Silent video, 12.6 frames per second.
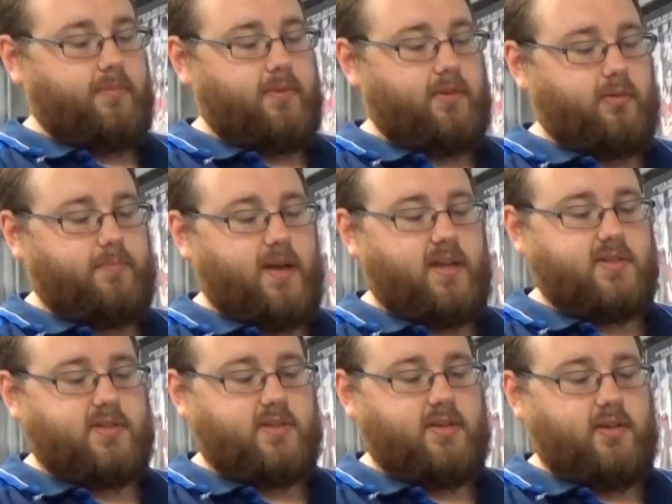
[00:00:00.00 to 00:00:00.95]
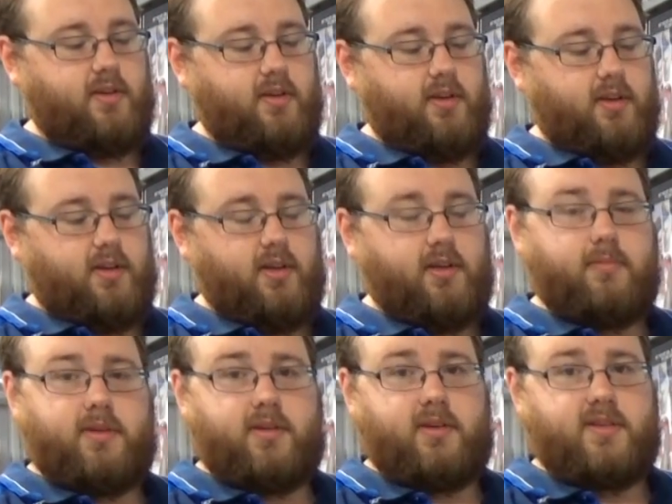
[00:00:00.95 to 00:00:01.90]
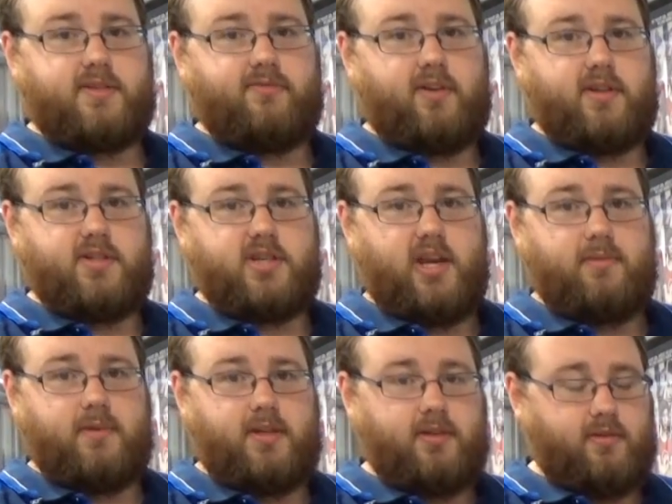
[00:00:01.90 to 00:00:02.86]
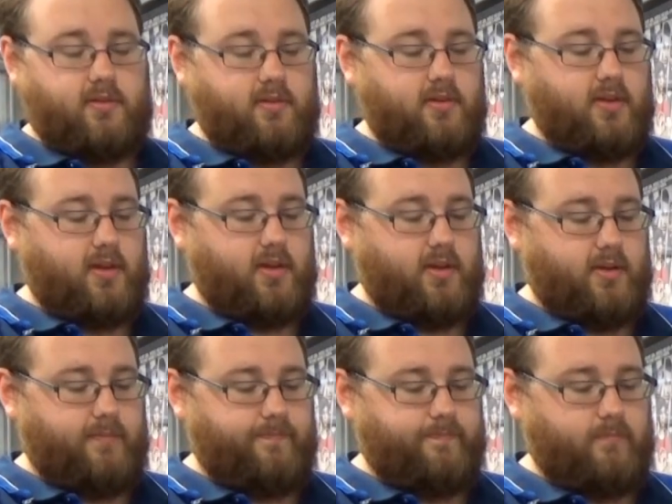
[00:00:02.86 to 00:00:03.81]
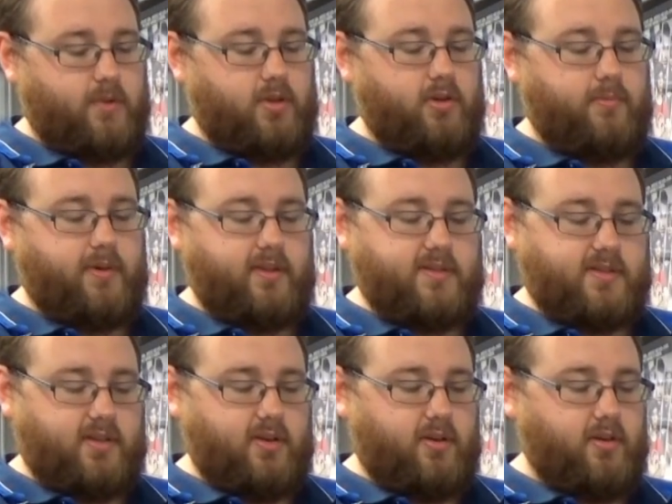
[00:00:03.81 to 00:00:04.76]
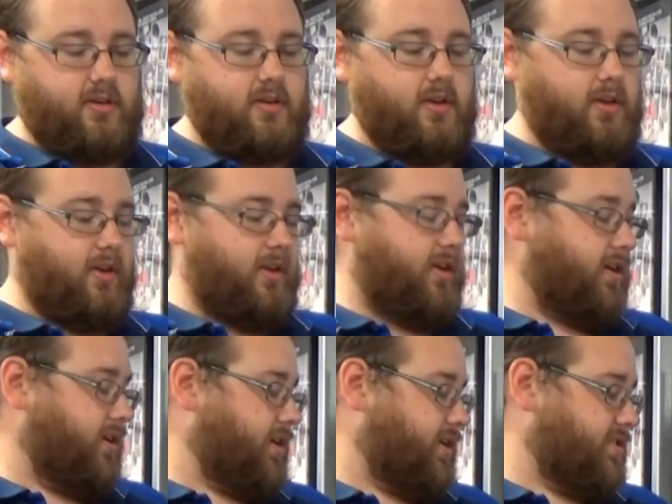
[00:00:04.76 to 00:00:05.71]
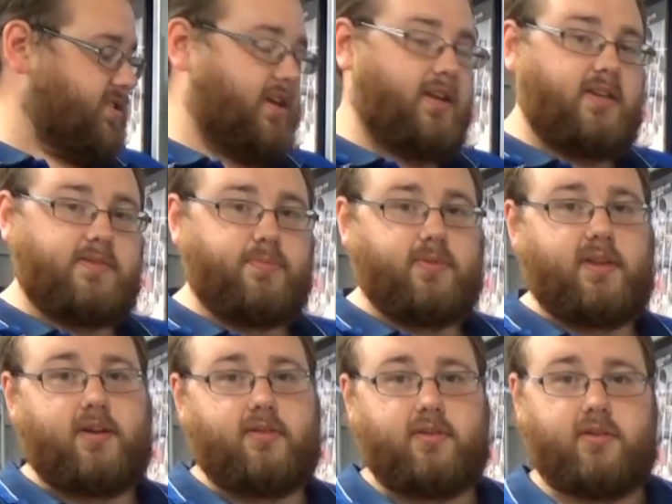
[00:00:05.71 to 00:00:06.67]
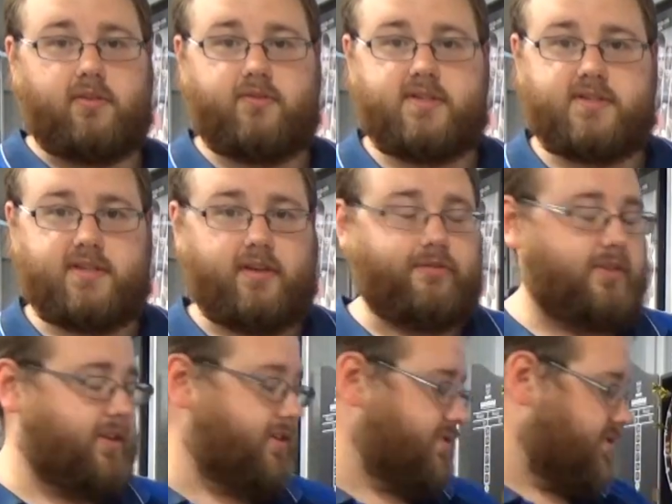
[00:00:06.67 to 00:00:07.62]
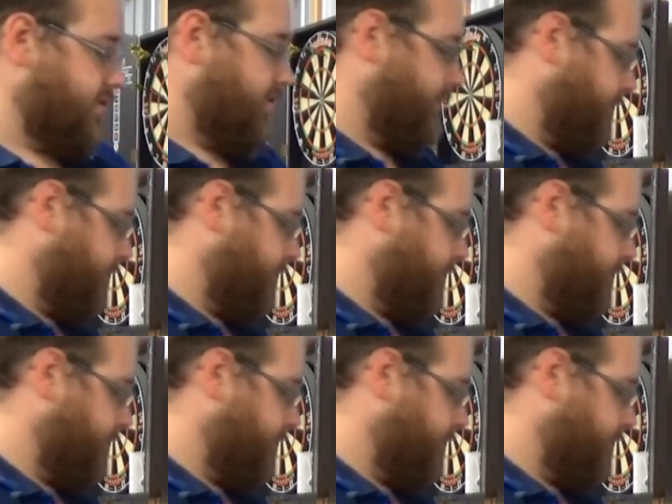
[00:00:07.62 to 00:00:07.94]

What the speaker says: up a little patch, him and his friend Jamie, McHugh Brothers & Co. And yeah, he's put that on a lot of his stuff now, so